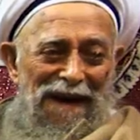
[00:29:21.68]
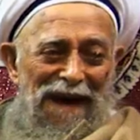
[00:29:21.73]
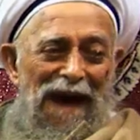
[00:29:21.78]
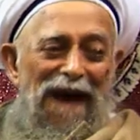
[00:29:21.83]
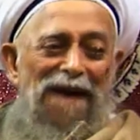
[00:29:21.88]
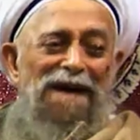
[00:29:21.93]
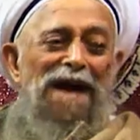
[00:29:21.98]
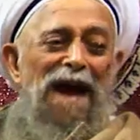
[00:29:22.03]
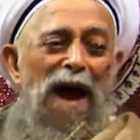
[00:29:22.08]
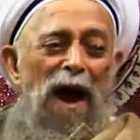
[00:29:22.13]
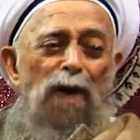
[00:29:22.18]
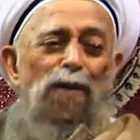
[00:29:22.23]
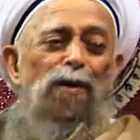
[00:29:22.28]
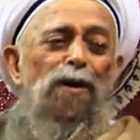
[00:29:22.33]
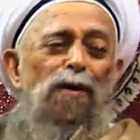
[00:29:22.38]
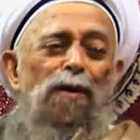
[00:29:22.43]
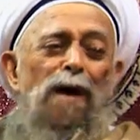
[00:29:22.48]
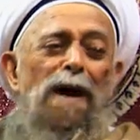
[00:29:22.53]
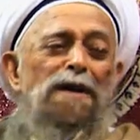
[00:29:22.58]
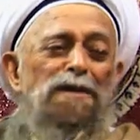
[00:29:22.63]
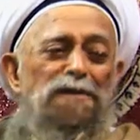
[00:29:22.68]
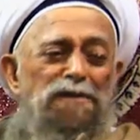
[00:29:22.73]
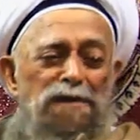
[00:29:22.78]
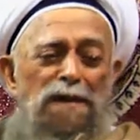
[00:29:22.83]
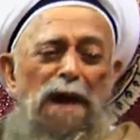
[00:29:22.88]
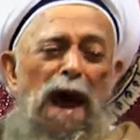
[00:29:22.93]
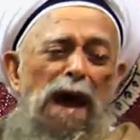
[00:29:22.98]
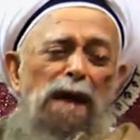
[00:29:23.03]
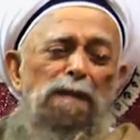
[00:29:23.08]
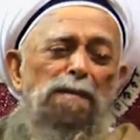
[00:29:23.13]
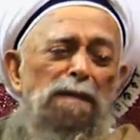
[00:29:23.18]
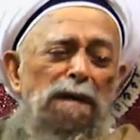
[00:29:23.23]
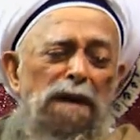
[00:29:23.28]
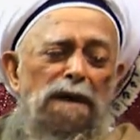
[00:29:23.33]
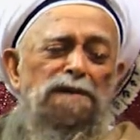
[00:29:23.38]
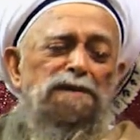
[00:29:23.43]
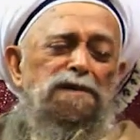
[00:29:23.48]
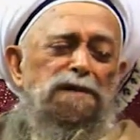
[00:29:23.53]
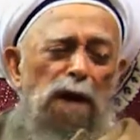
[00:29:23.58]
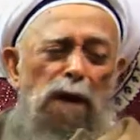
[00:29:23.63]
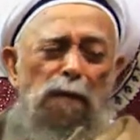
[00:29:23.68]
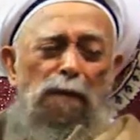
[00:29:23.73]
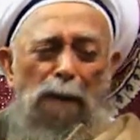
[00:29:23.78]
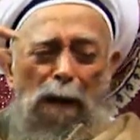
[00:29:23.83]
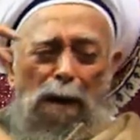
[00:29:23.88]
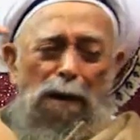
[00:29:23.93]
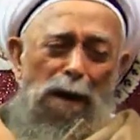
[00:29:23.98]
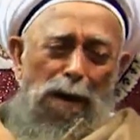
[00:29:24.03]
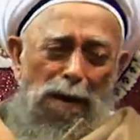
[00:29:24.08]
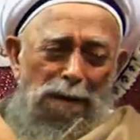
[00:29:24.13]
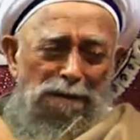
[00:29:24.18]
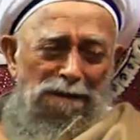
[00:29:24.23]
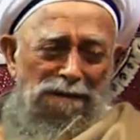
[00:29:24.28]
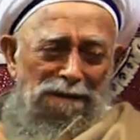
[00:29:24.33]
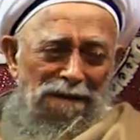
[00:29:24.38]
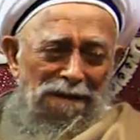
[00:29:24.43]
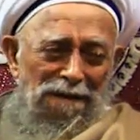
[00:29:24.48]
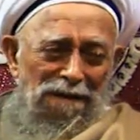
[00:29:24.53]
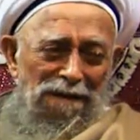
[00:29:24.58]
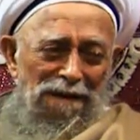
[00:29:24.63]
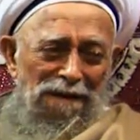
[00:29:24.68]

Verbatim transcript: And everyone's name is different.